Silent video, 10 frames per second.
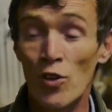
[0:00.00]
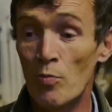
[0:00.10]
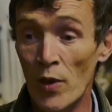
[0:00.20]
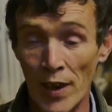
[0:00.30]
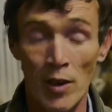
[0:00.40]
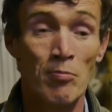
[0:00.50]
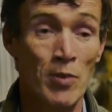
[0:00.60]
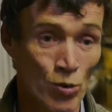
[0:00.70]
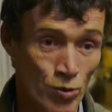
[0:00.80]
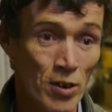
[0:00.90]
for
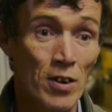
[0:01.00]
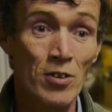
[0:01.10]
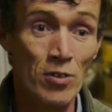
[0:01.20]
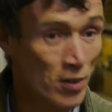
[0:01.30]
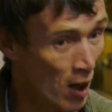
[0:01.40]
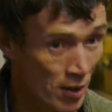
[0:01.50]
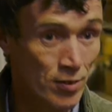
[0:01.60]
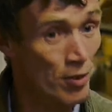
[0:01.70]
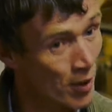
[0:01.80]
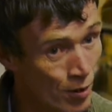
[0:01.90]
bringing music and
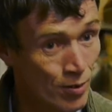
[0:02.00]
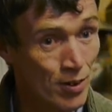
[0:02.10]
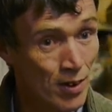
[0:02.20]
songs around.